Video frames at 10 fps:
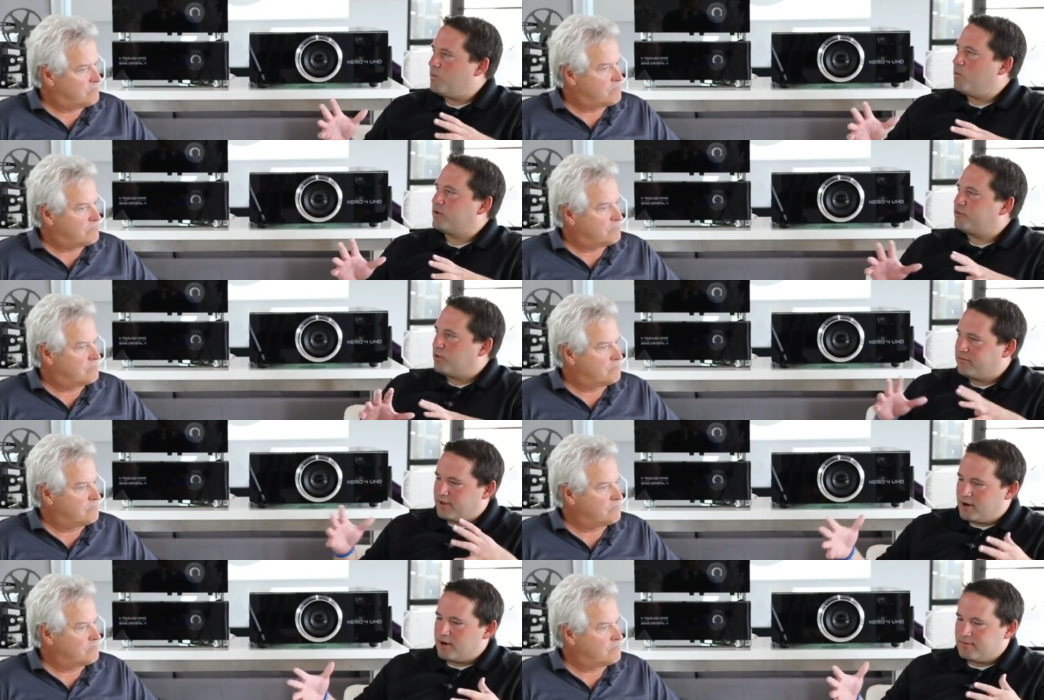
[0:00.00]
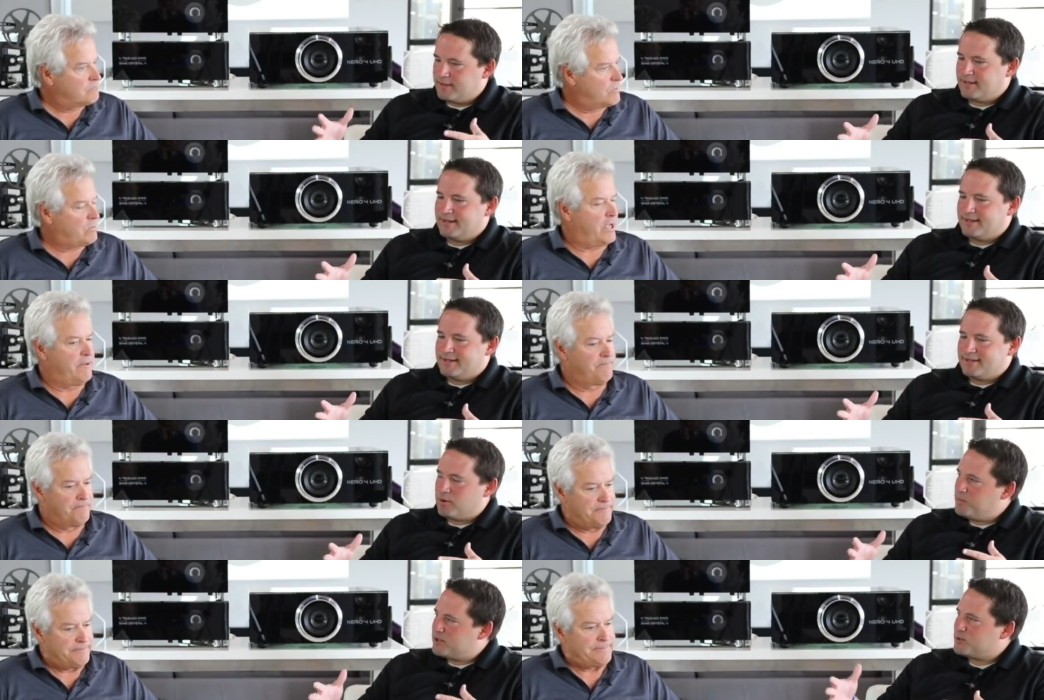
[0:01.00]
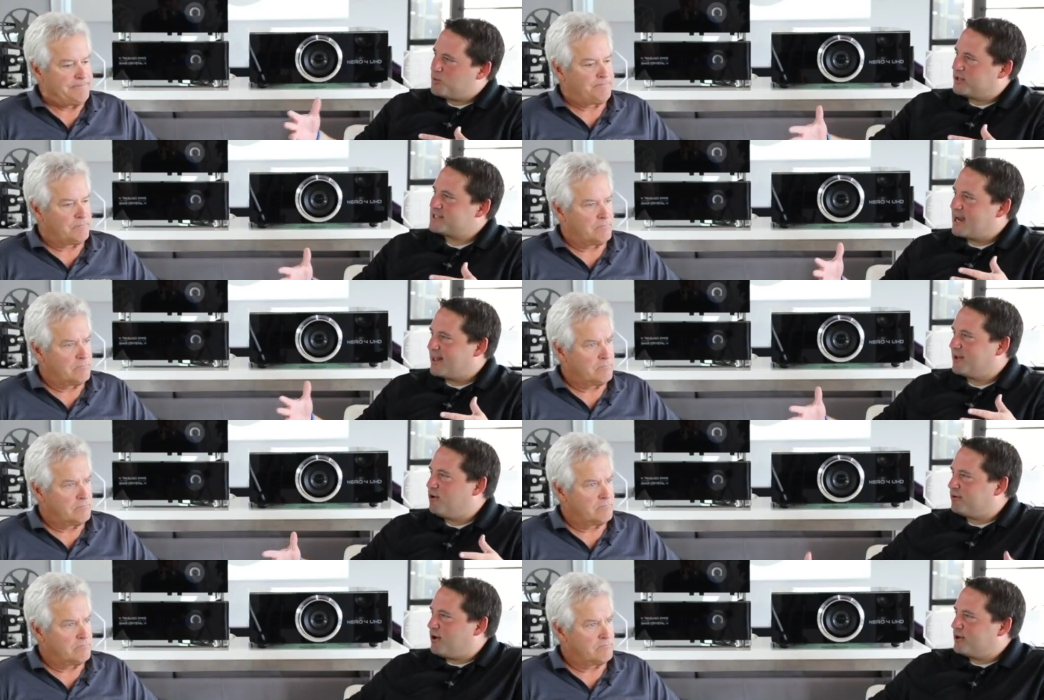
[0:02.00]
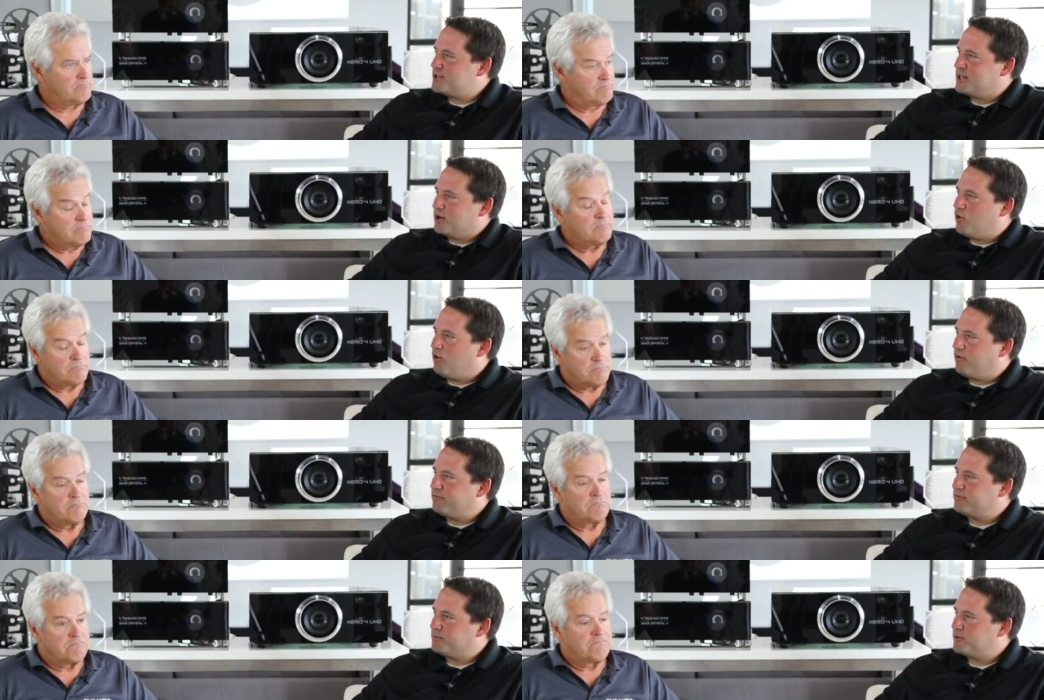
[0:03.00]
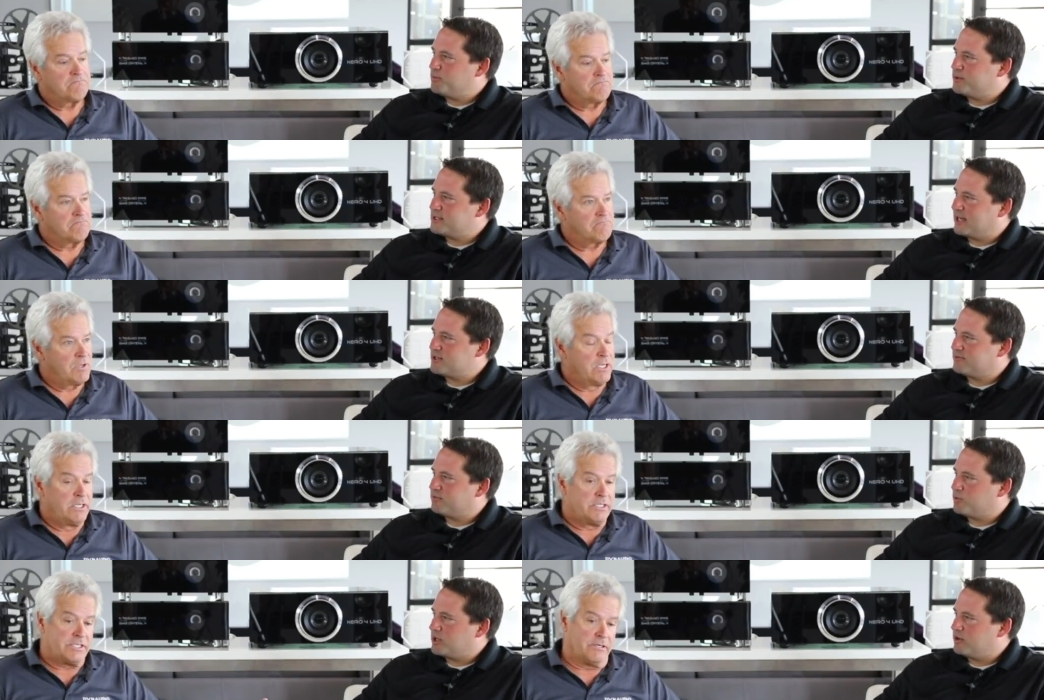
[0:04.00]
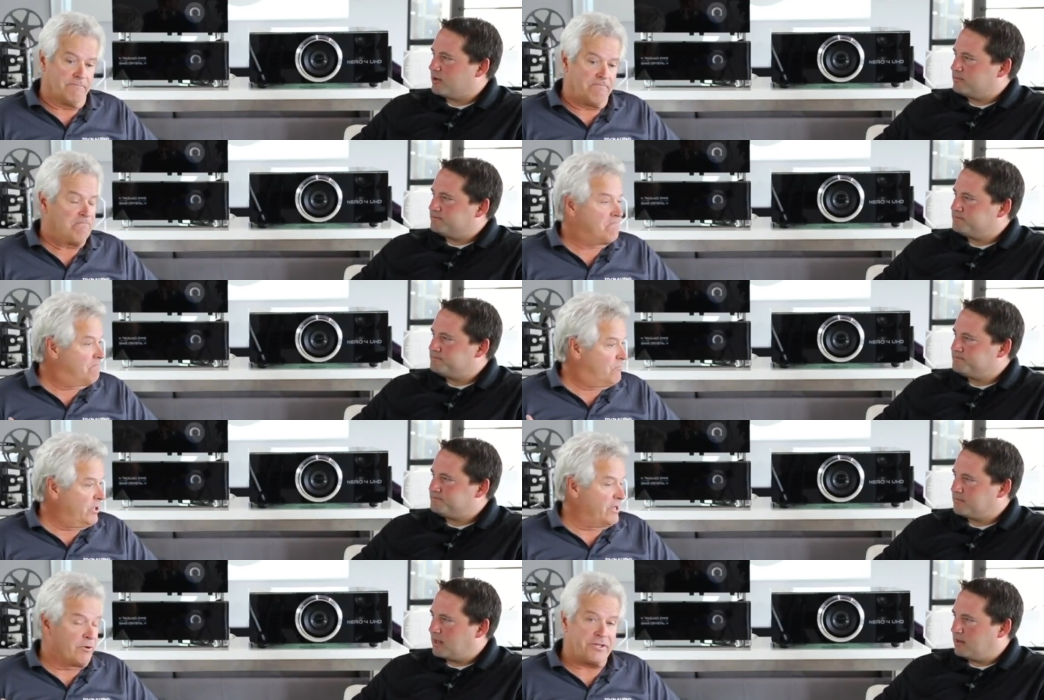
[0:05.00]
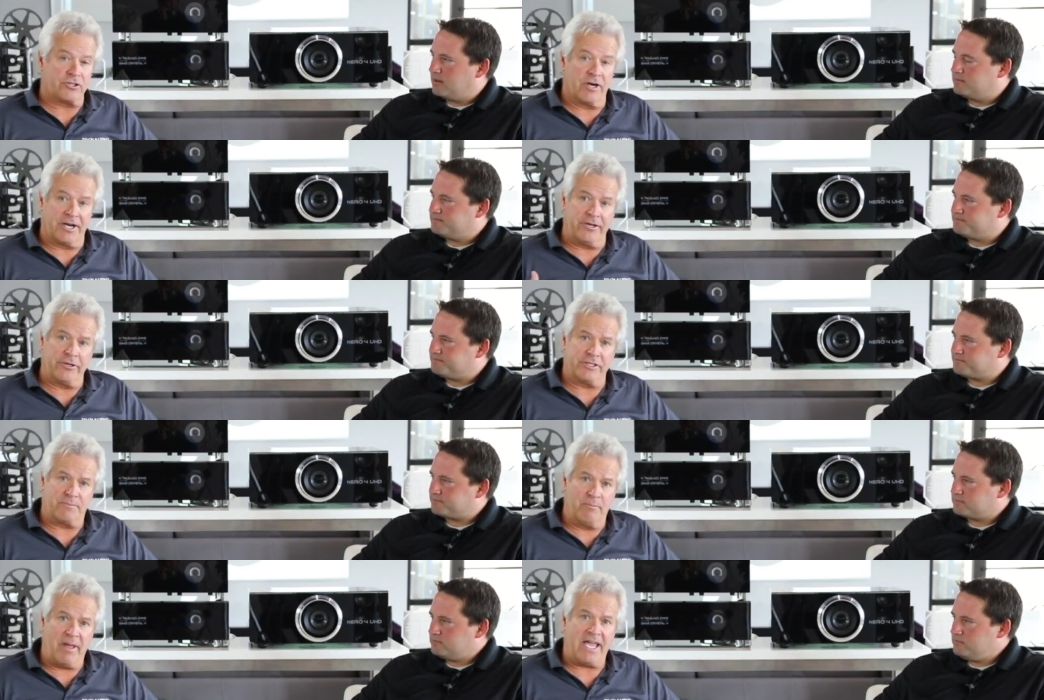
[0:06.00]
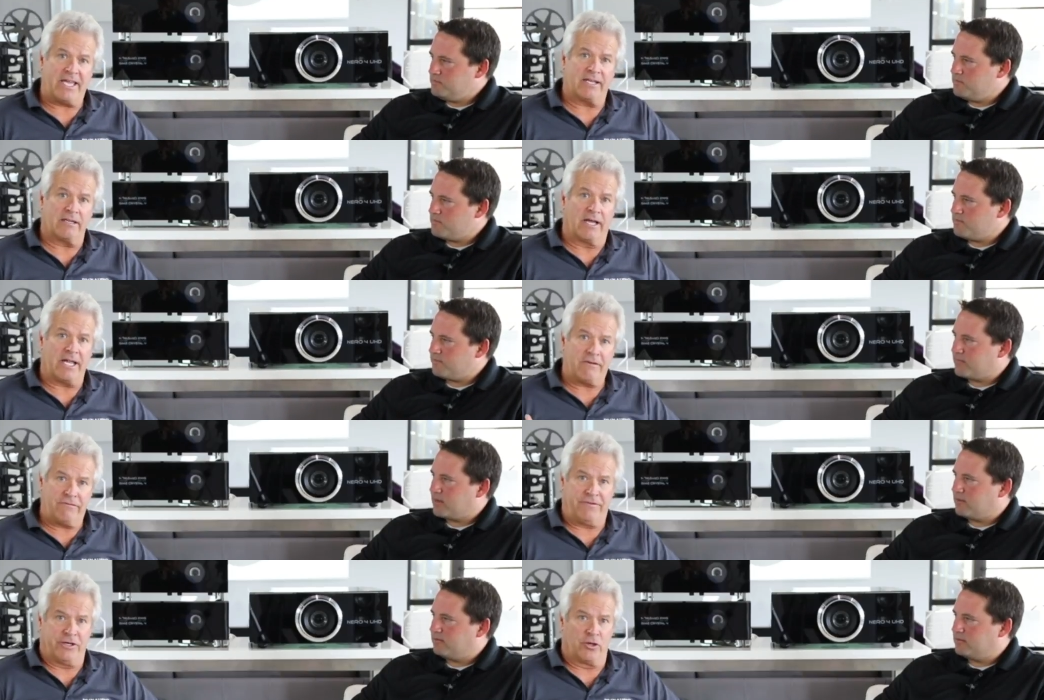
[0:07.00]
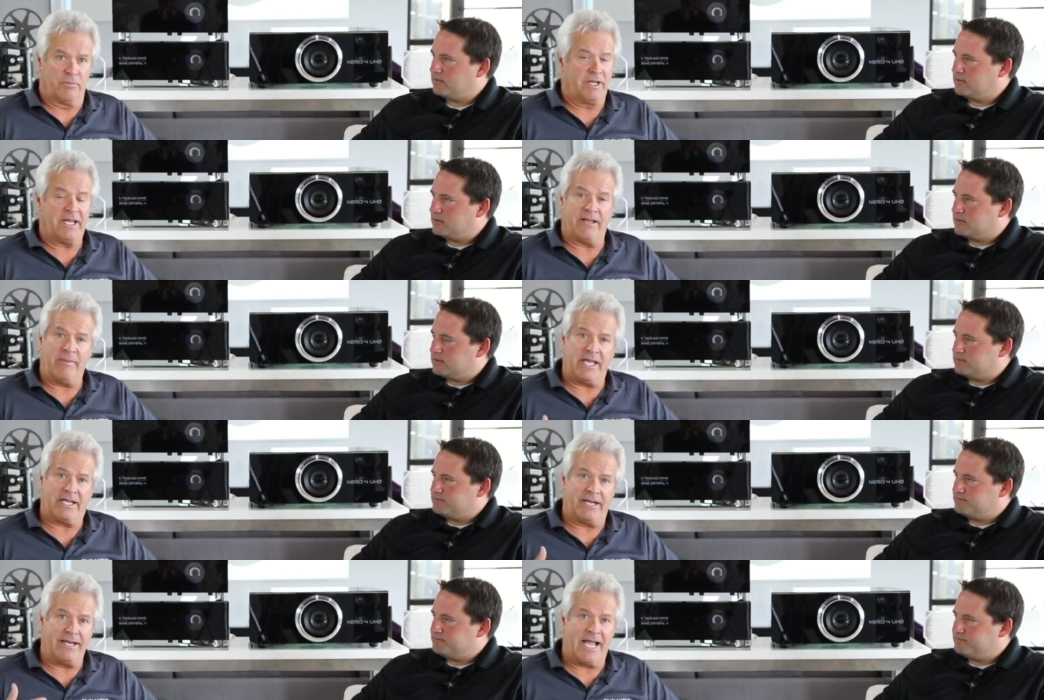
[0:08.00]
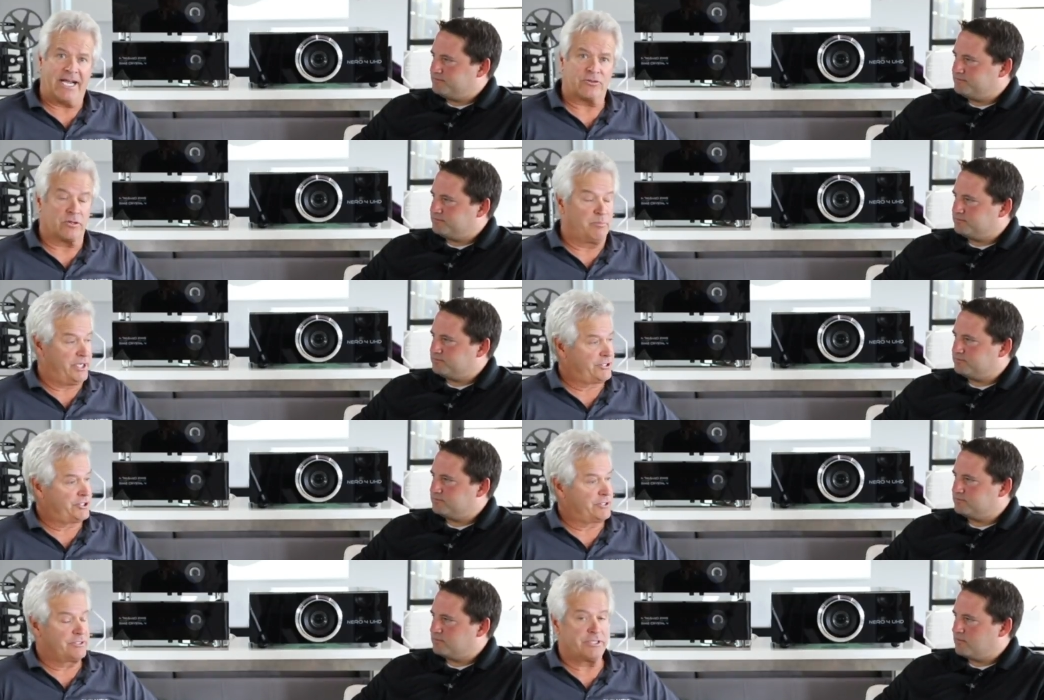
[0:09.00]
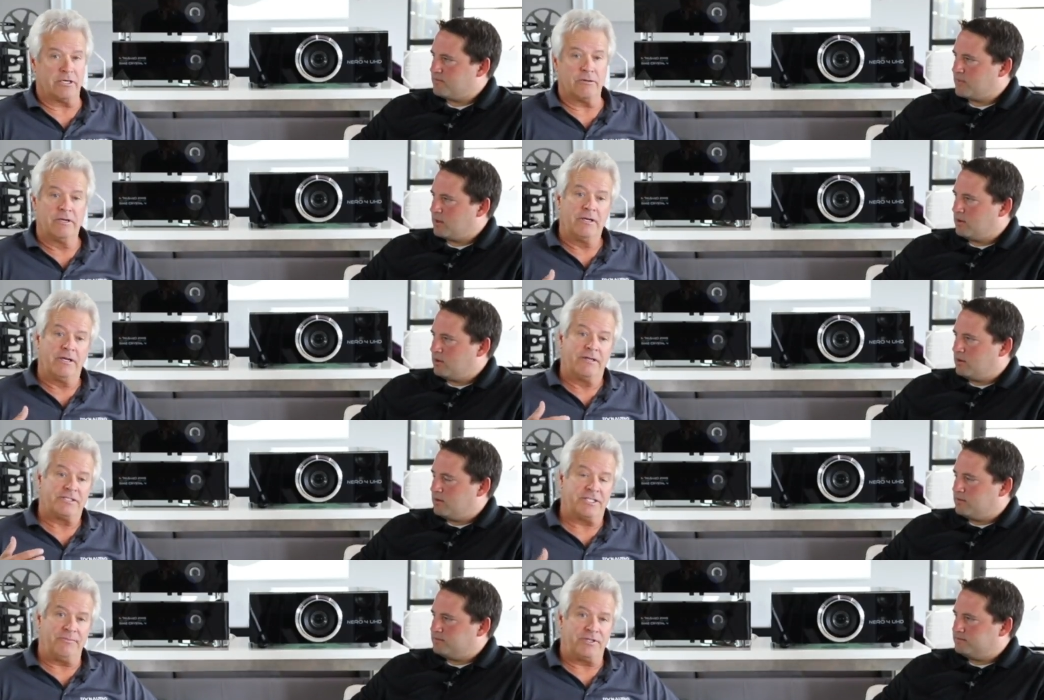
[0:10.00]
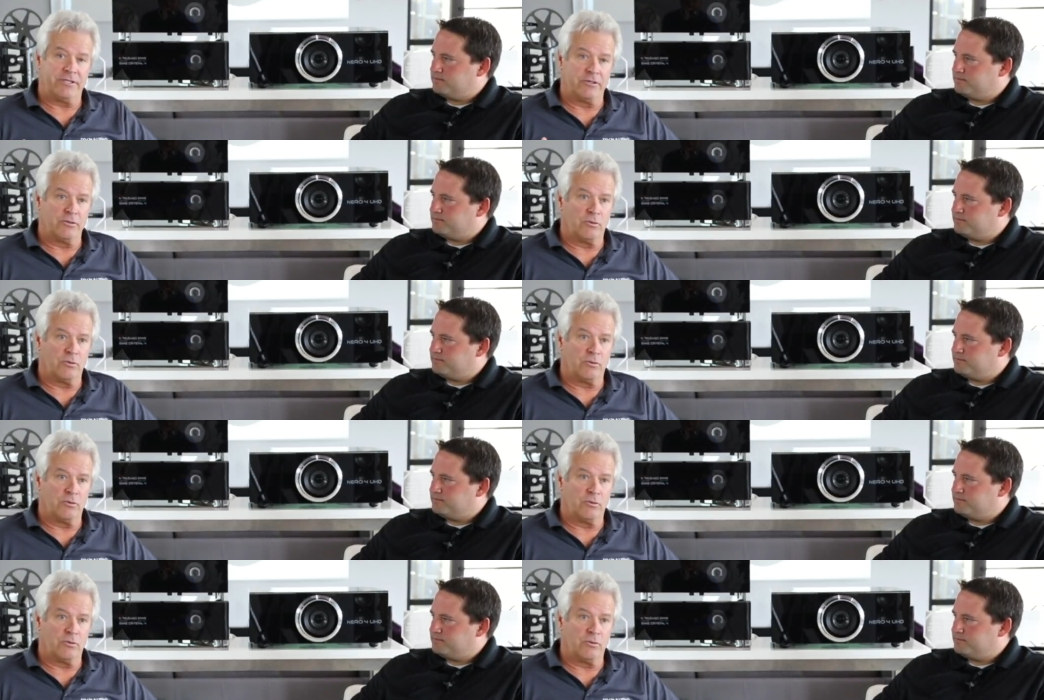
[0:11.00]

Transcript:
Speaker 1: what's sort of their, okay. their mission, what's kind of the overarching goal of Sim2 projection from what so, you know?
Speaker 2: Really what they're trying to do is make it like film and make it a natural picture. So Sim2